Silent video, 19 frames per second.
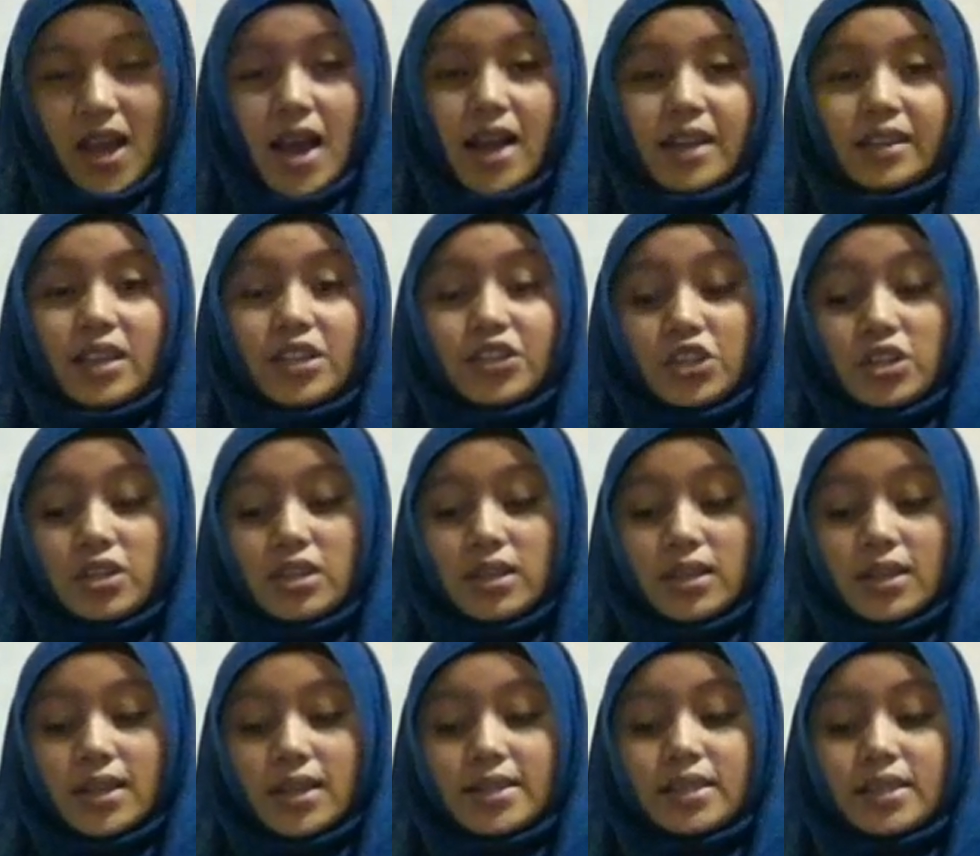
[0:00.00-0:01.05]
Attention
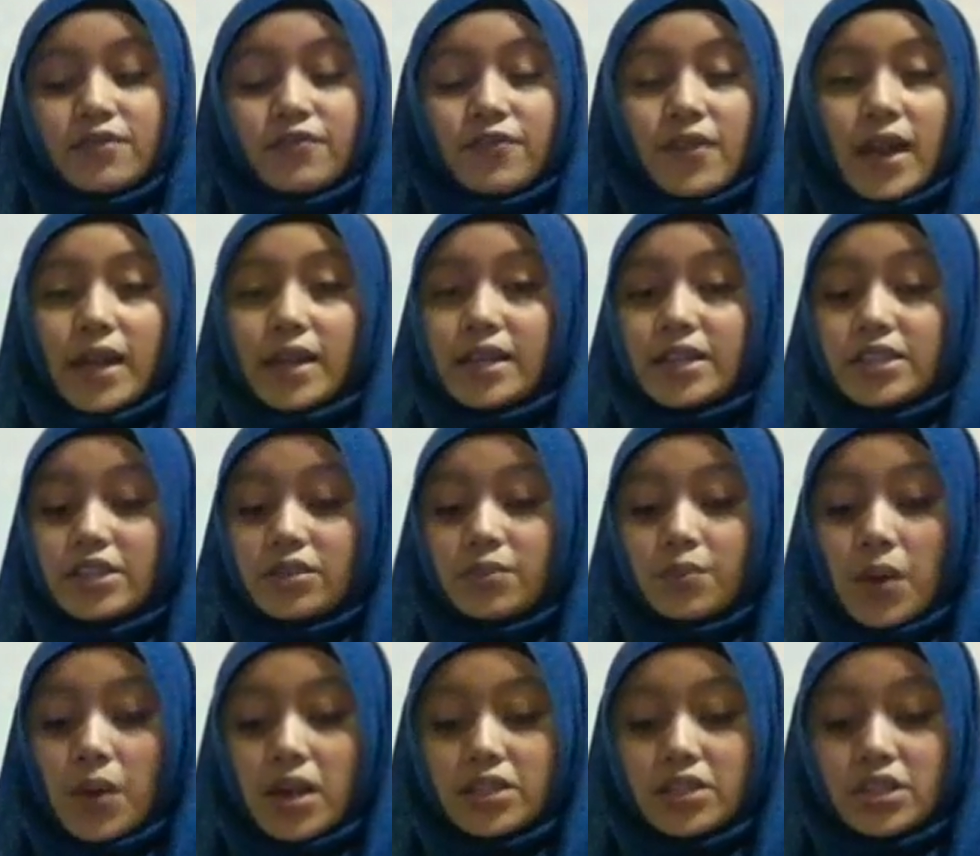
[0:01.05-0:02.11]
is defined as the
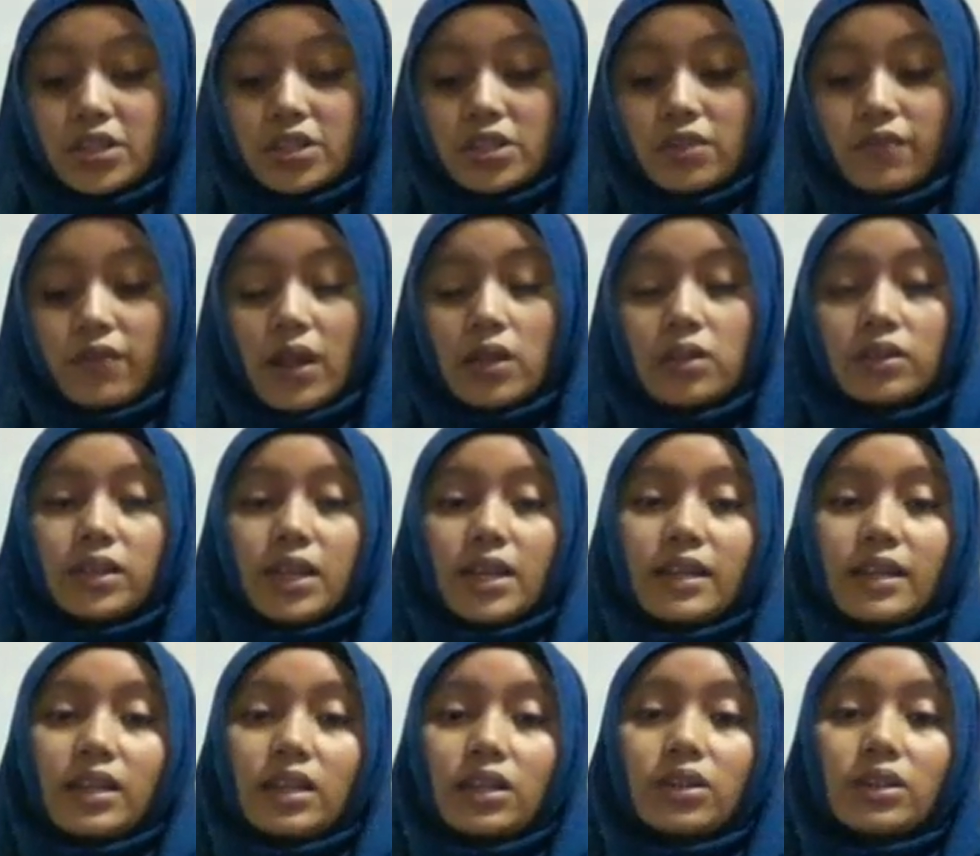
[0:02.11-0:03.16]
process of
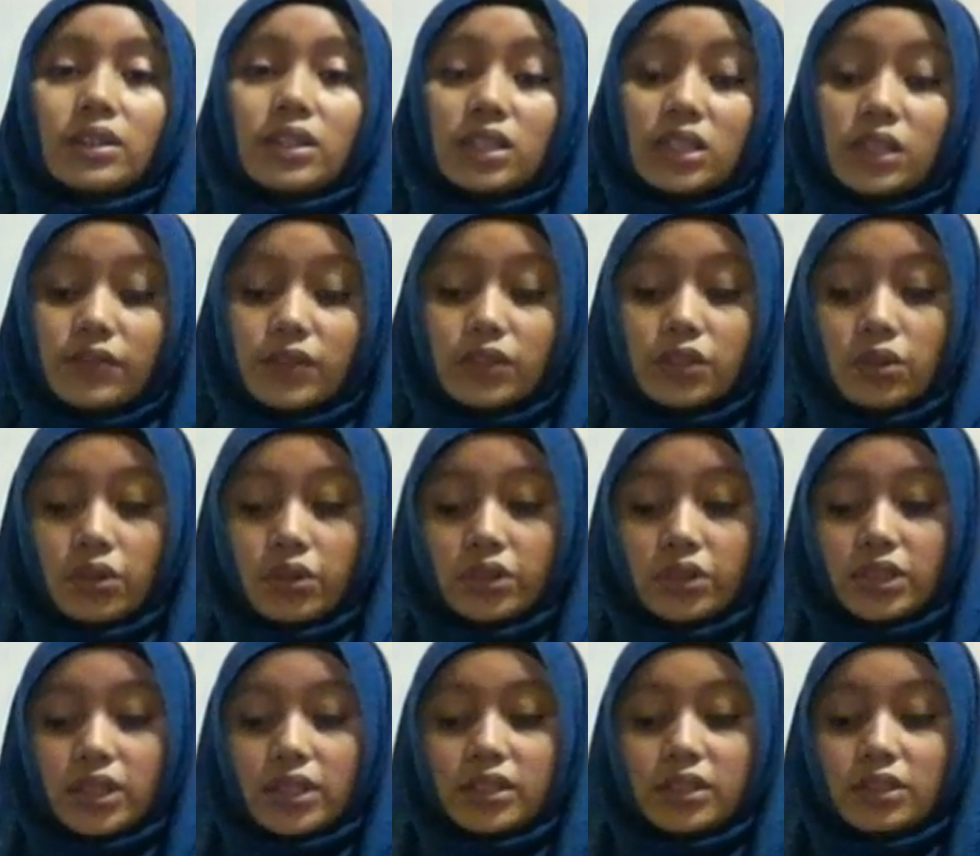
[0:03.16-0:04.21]
allocating cognitive
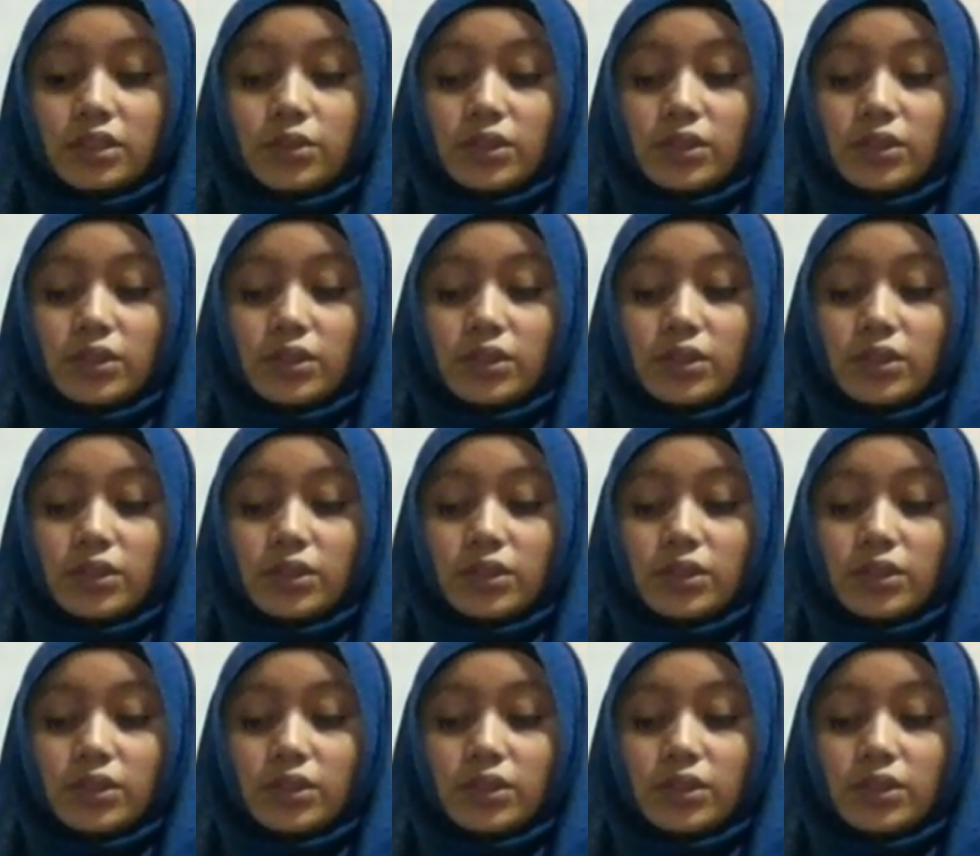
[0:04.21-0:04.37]
resources